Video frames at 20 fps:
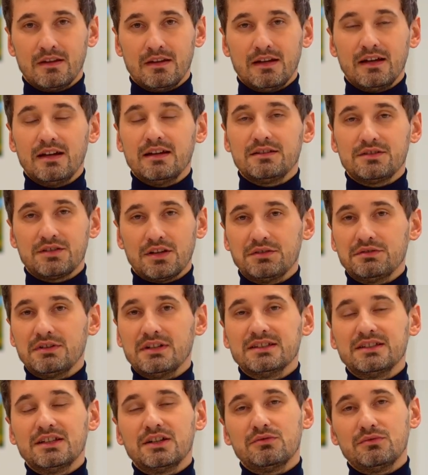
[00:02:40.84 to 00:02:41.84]
In
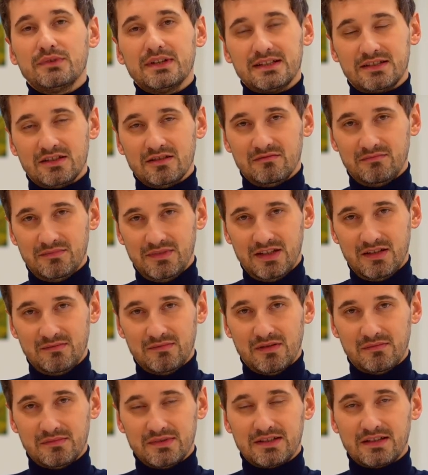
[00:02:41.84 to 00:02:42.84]
general, there is no
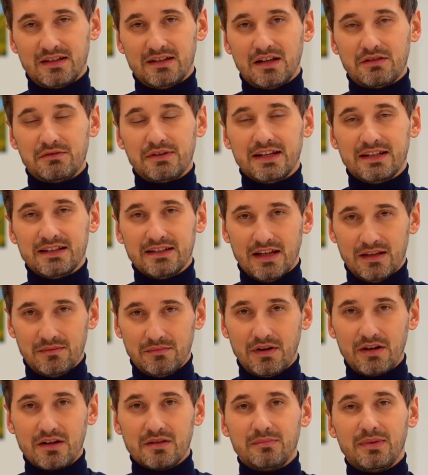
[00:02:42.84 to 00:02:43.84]
minimum salary in
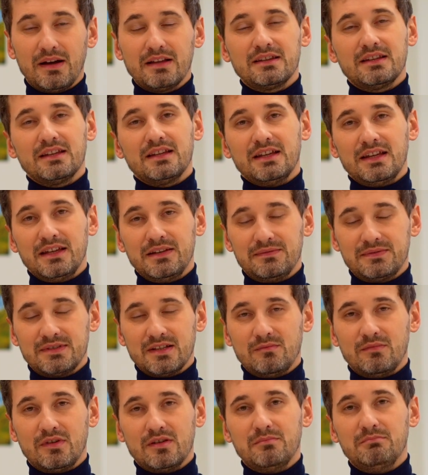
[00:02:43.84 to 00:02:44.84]
Denmark, but if
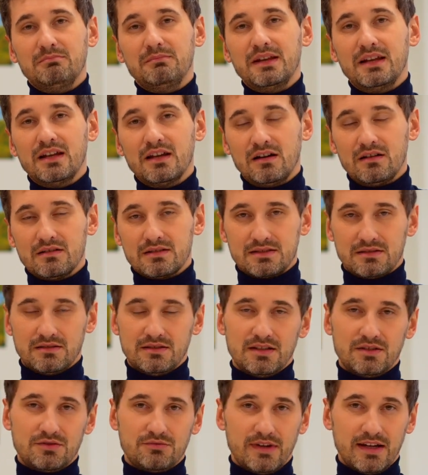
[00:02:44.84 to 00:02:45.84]
someone belongs to
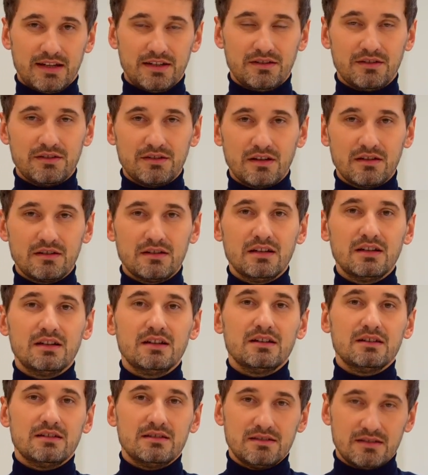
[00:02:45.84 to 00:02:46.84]
the trade union,
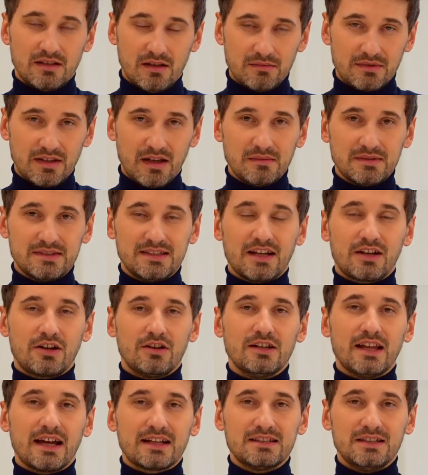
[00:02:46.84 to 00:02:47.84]
sometimes the
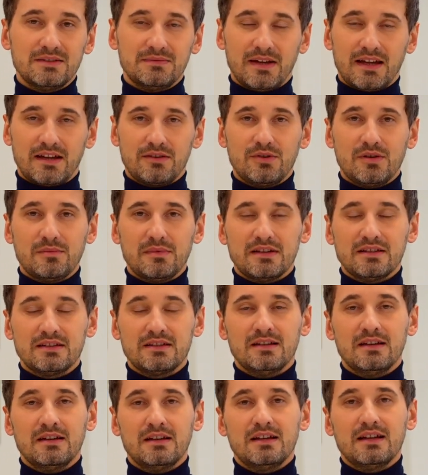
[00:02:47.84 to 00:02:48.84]
collective
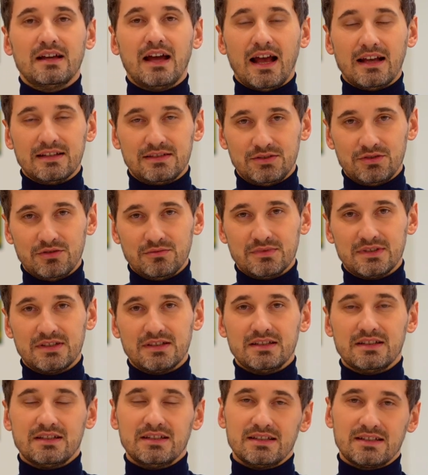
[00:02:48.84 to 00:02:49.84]
agreement assumes
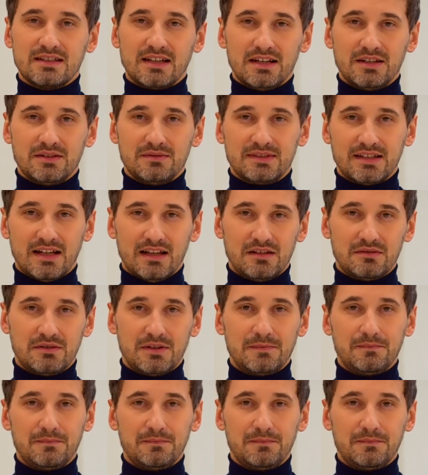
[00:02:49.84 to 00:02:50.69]
this kind of salary.